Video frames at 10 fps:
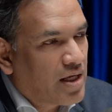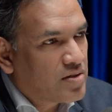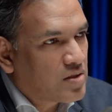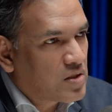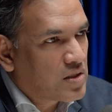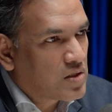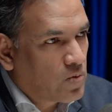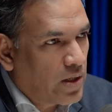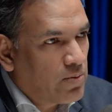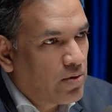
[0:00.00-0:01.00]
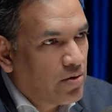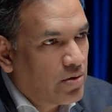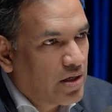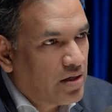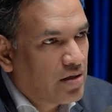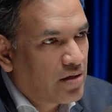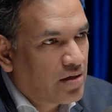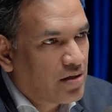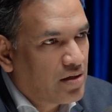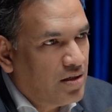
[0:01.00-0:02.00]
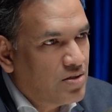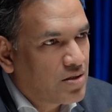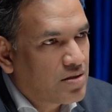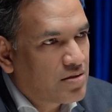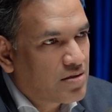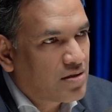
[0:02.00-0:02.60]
as a 21-year-old kid in jeans.